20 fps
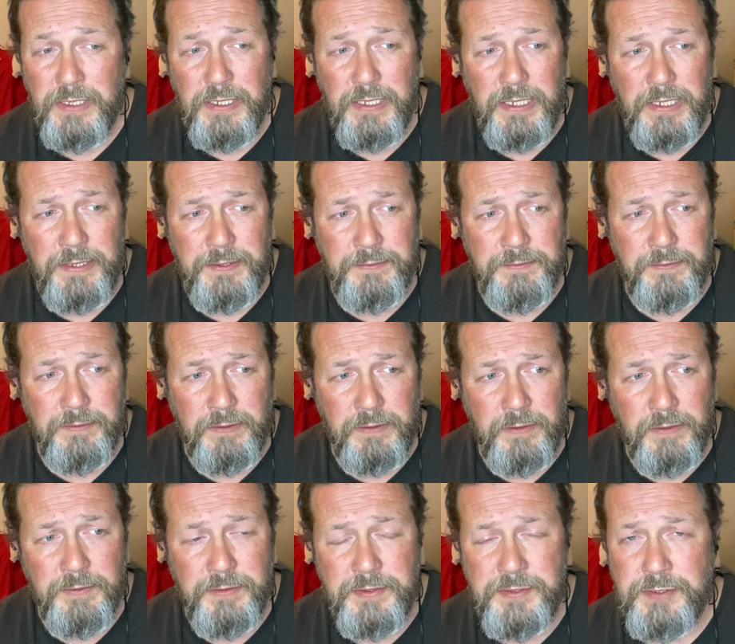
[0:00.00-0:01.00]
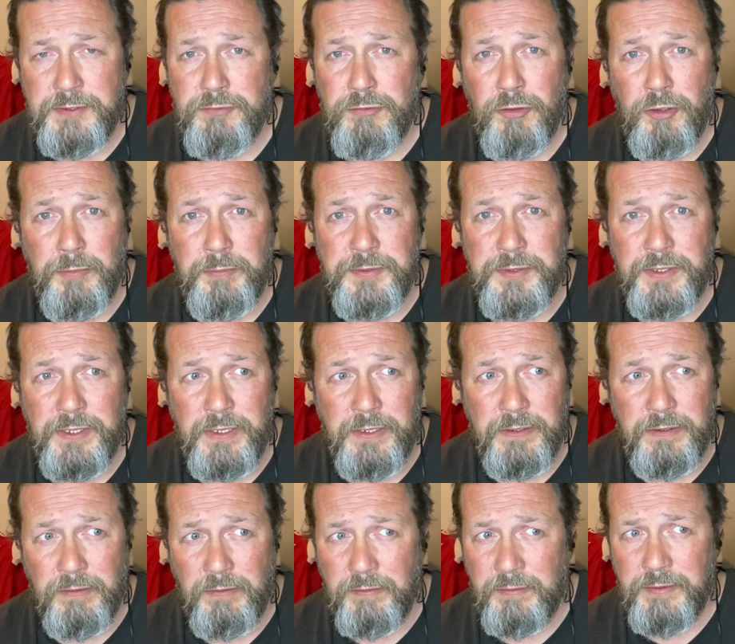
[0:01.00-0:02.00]
and earned his stripes there.
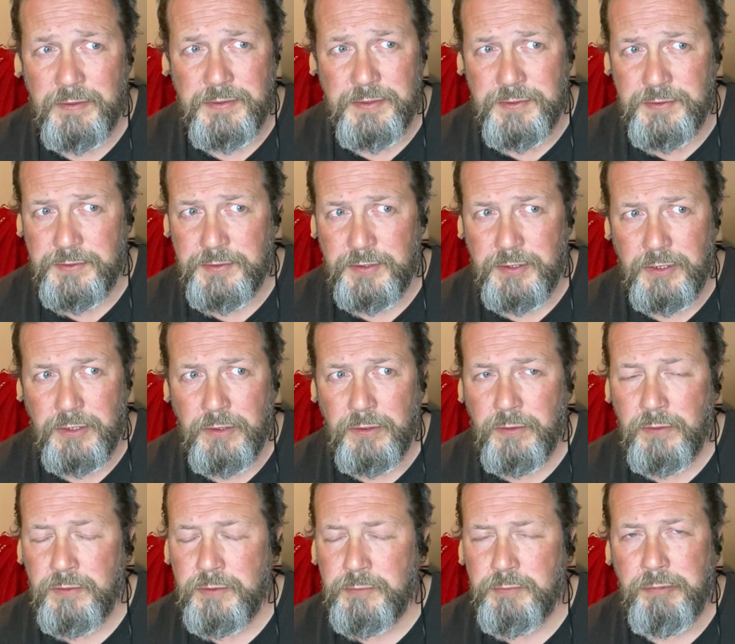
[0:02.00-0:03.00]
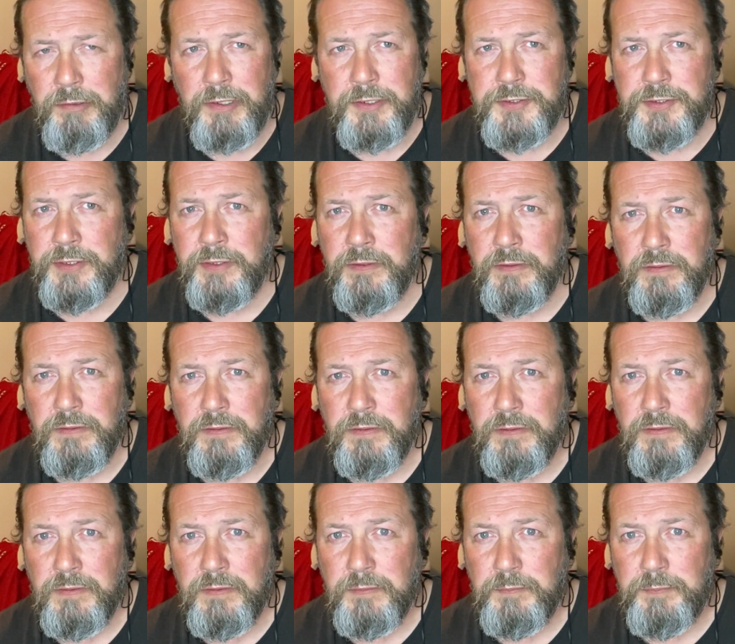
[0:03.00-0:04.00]
Like, this is huge pressure,
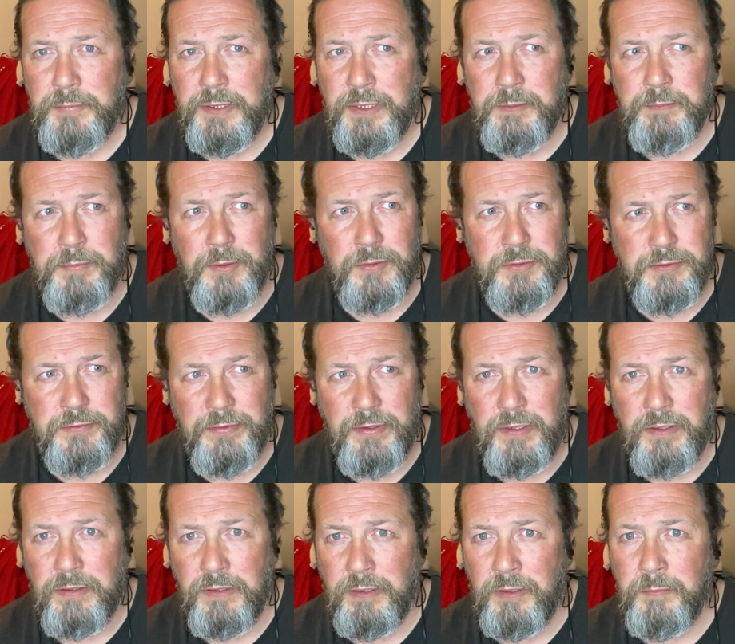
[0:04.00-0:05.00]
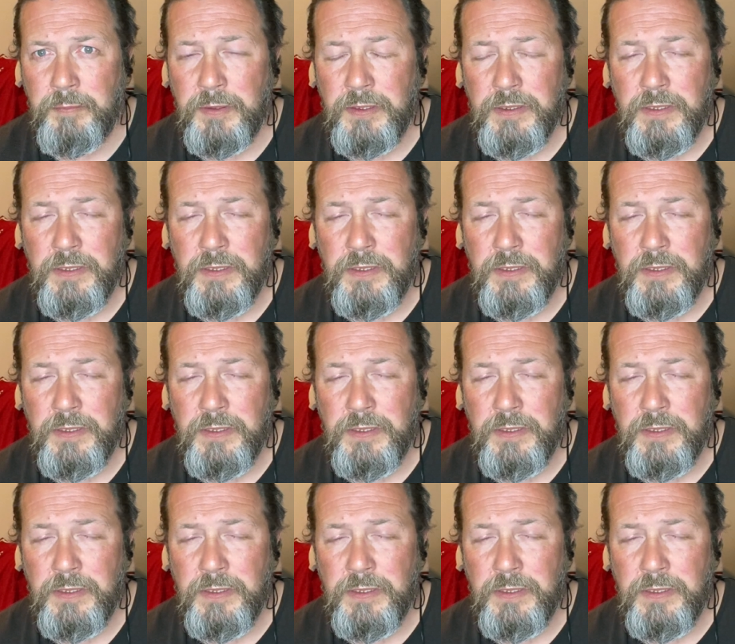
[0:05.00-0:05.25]
being a boss of our club.